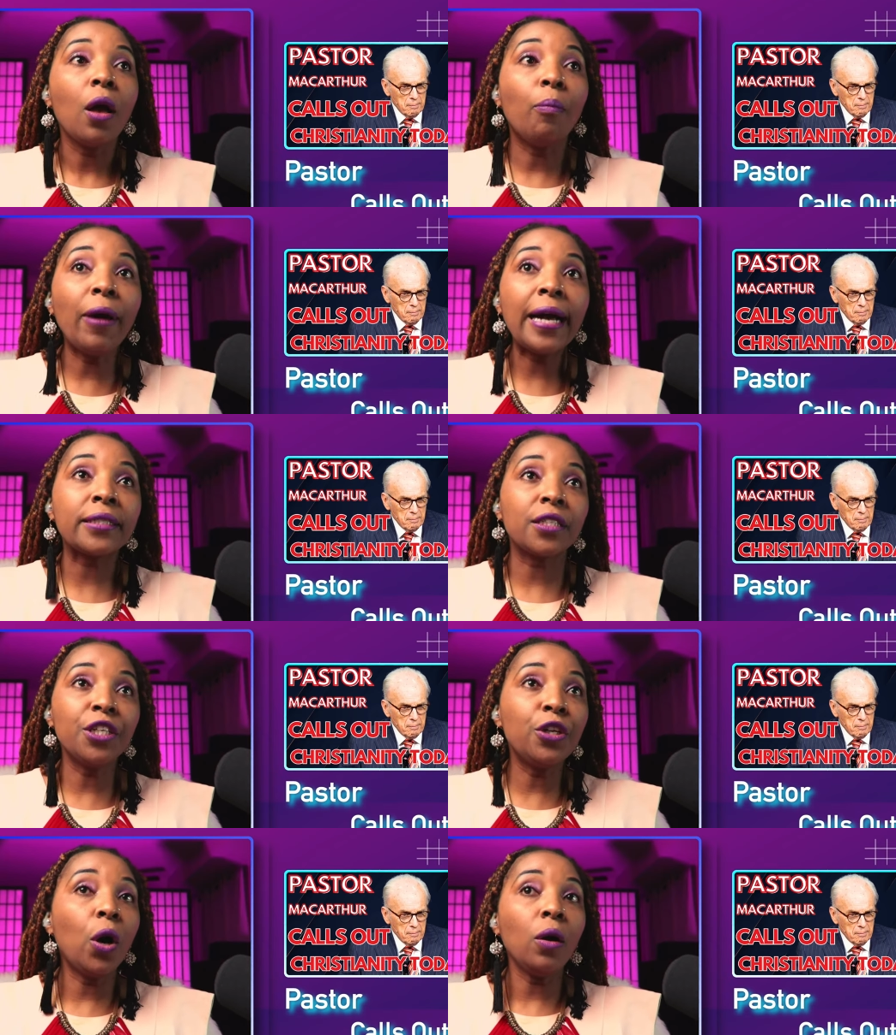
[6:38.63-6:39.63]
Speaker 1: But,
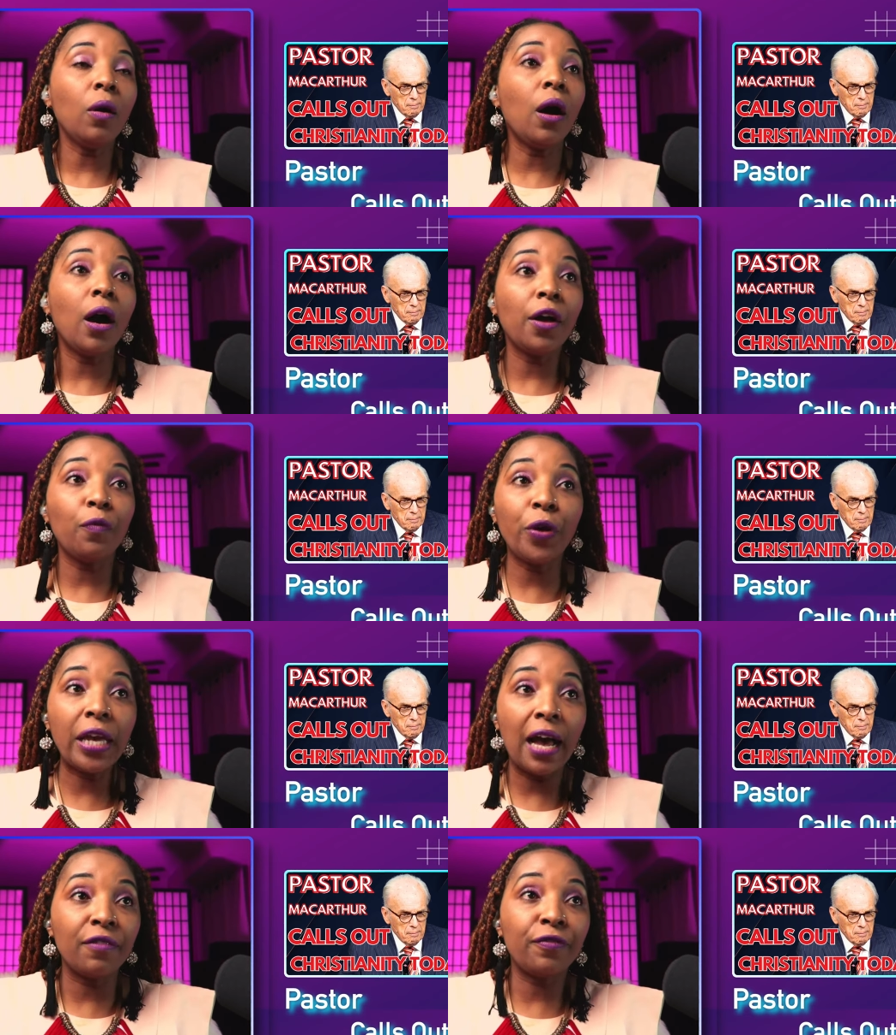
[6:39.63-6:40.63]
you know, uh,
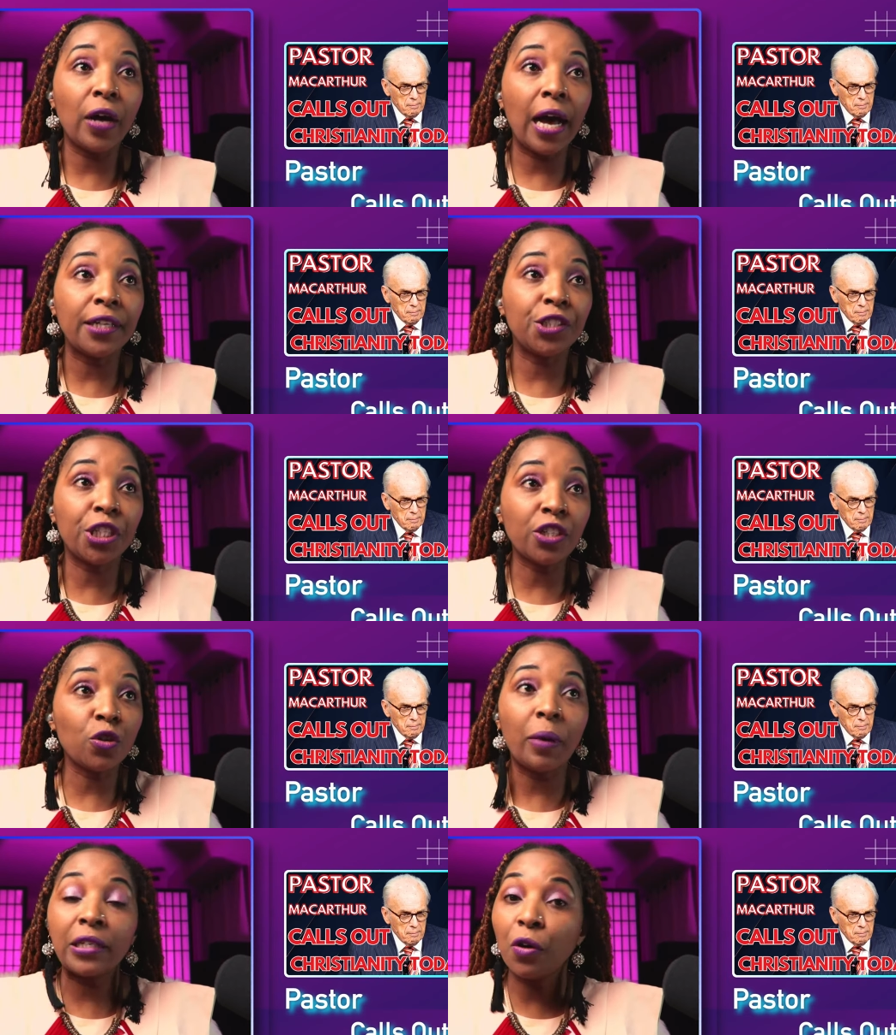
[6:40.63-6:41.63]
we have uh,
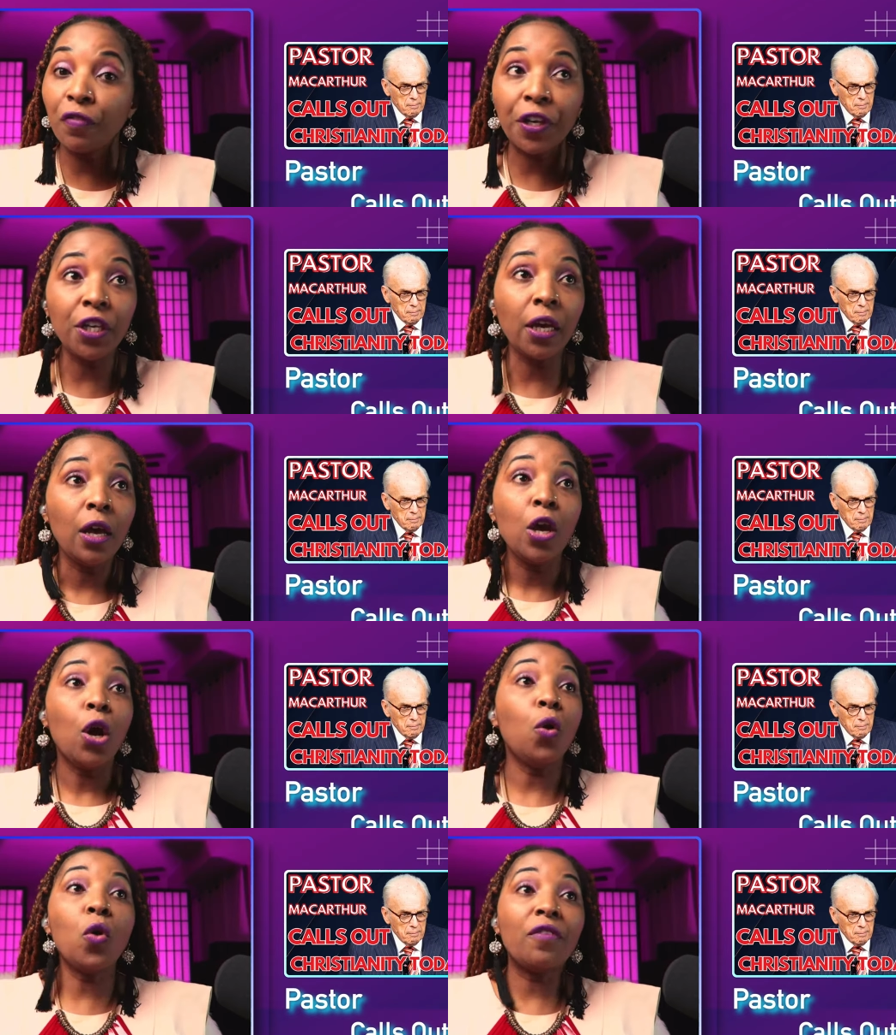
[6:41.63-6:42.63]
gentlemen over here
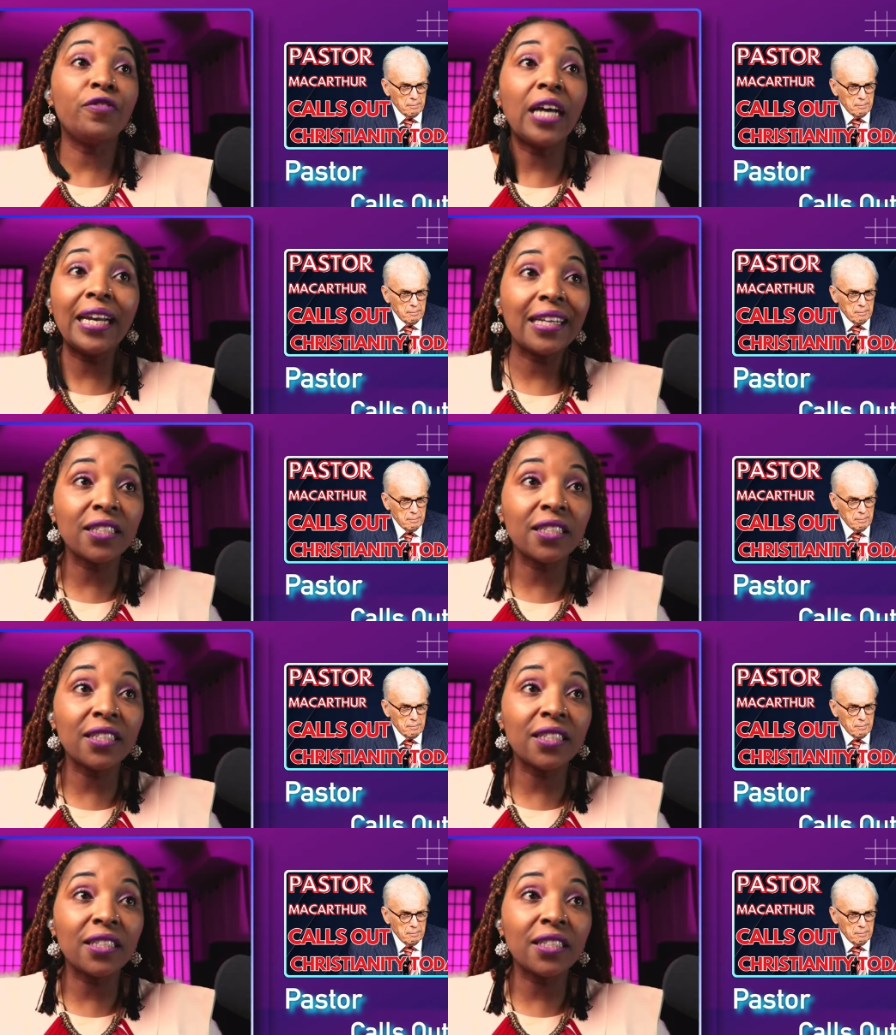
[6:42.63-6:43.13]
who have done